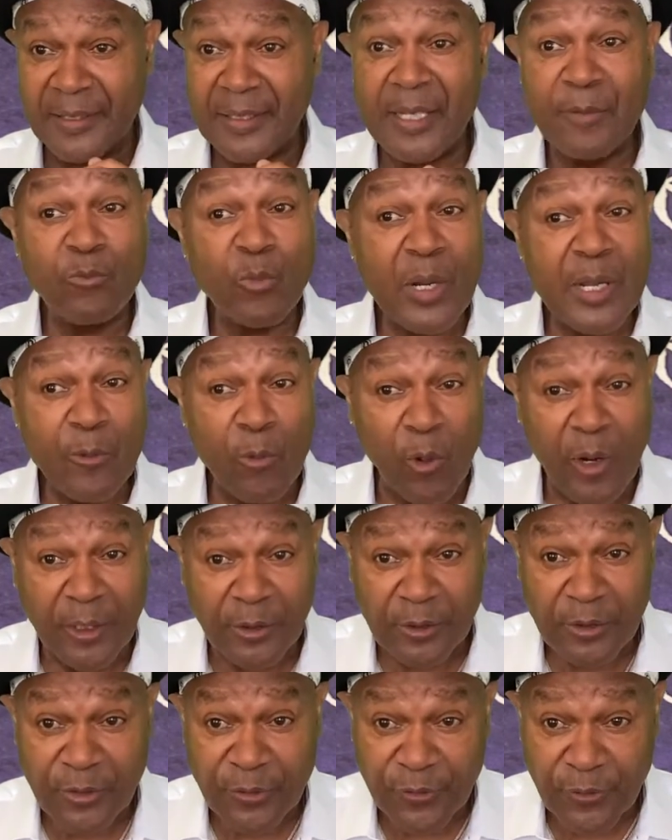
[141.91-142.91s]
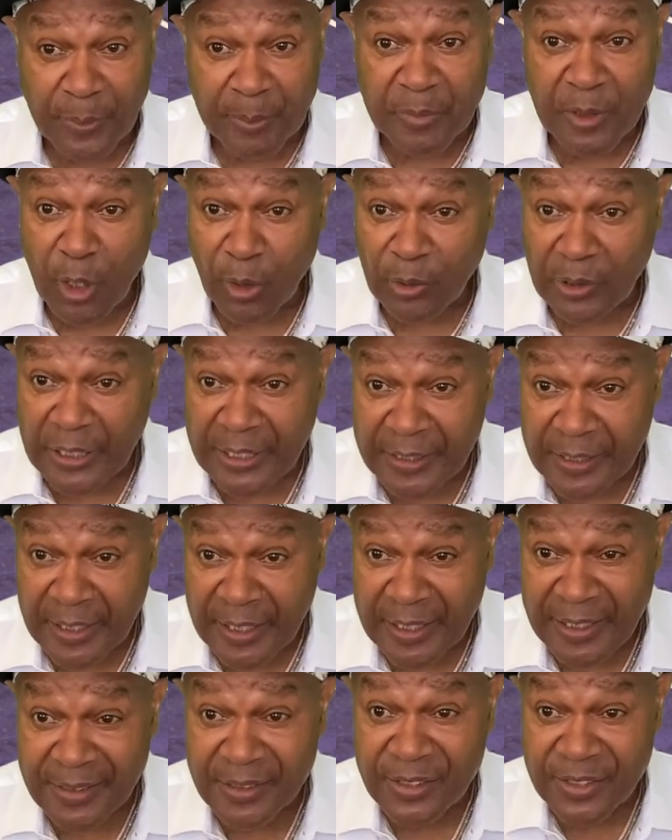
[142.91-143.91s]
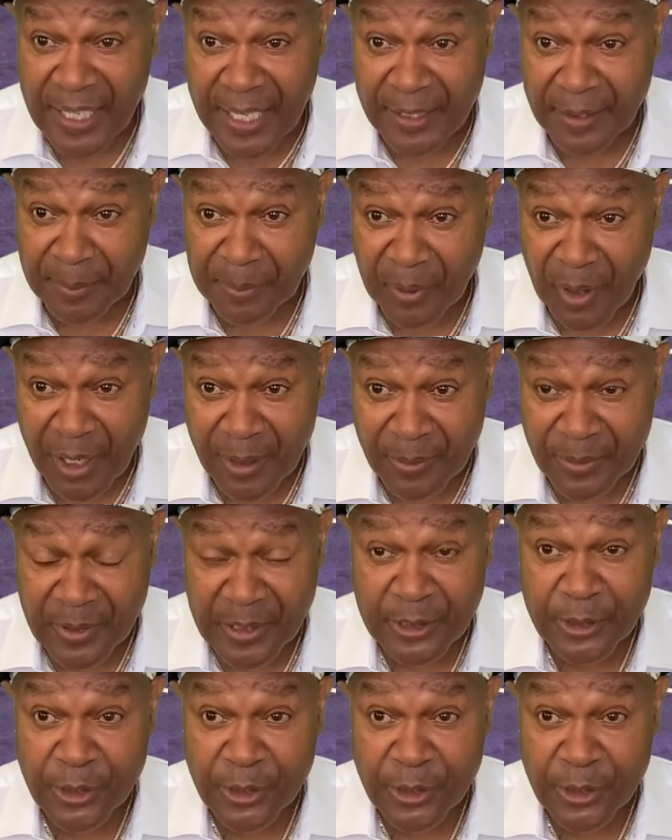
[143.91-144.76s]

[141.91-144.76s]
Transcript: and we worked from Goleta and Santa Barbara